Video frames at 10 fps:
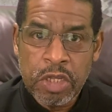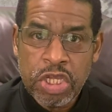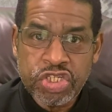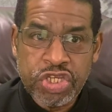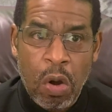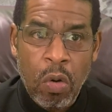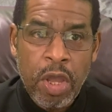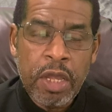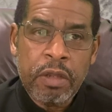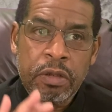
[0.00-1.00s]
So,
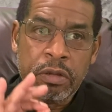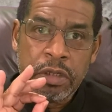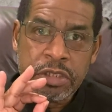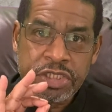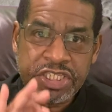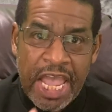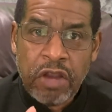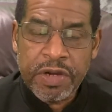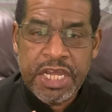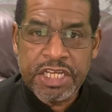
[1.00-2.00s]

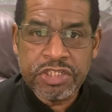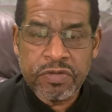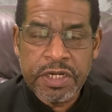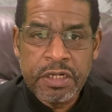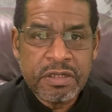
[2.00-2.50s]
sacred history